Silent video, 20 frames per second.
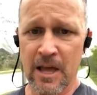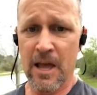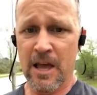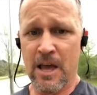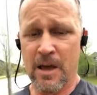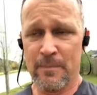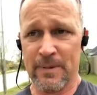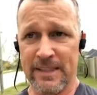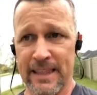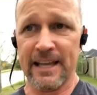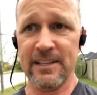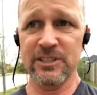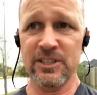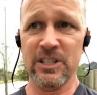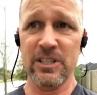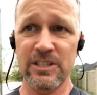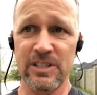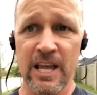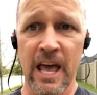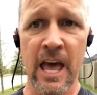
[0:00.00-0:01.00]
but that's
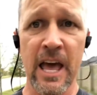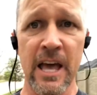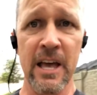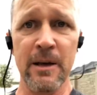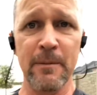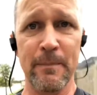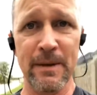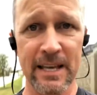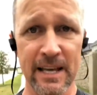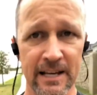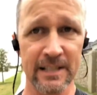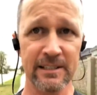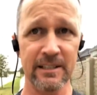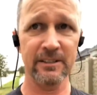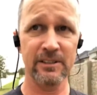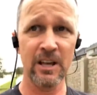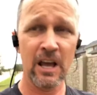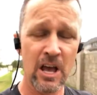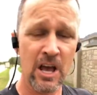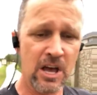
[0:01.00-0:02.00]
just because as
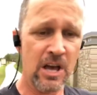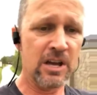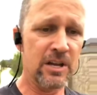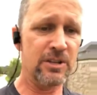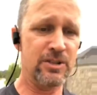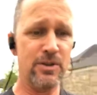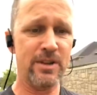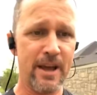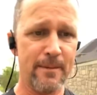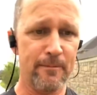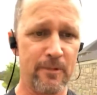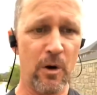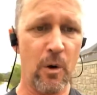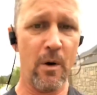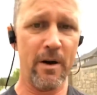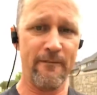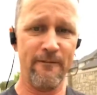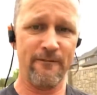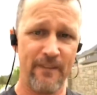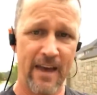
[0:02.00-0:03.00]
you get going
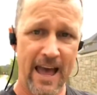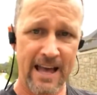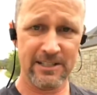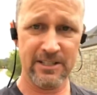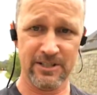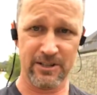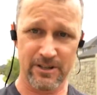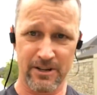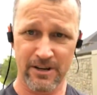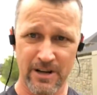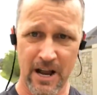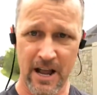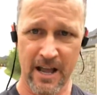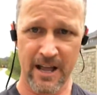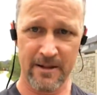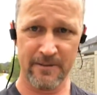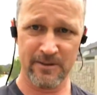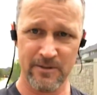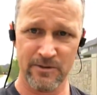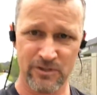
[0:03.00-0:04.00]
faster
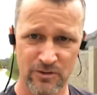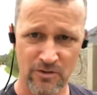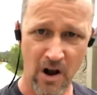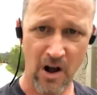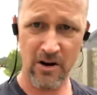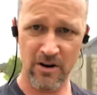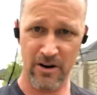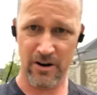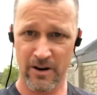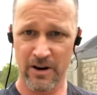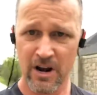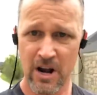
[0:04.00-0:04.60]
and stronger,